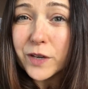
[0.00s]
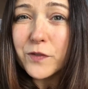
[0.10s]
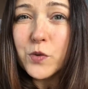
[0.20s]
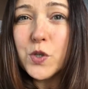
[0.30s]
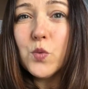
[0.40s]

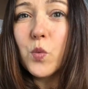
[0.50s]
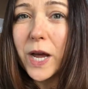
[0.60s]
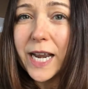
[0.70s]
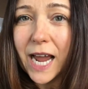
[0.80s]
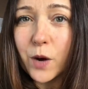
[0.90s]
if you do
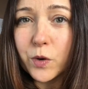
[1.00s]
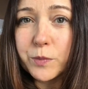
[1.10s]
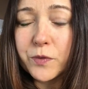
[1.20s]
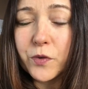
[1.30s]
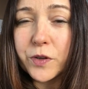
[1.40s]
1 hour
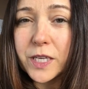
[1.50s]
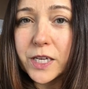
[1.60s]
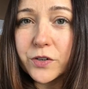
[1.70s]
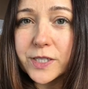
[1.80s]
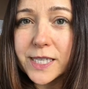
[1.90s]
before the
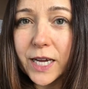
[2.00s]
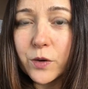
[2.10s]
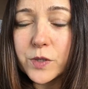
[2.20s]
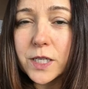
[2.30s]
year is out